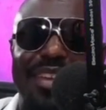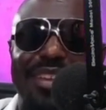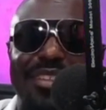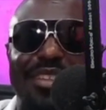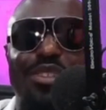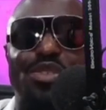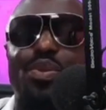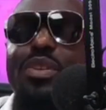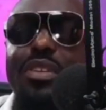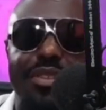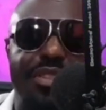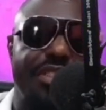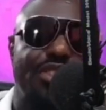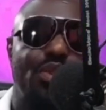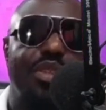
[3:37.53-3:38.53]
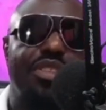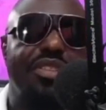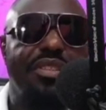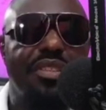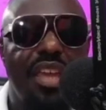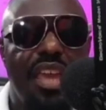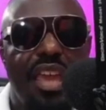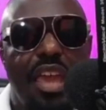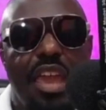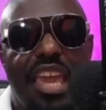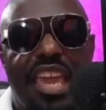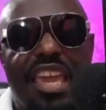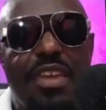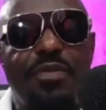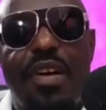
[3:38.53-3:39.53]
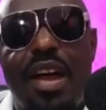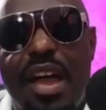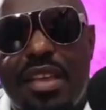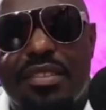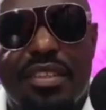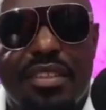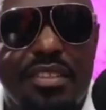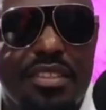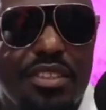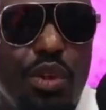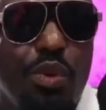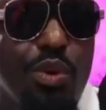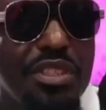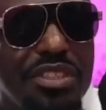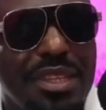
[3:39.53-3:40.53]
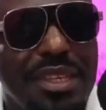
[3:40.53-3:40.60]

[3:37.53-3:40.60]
To lose this question. If I answer this question,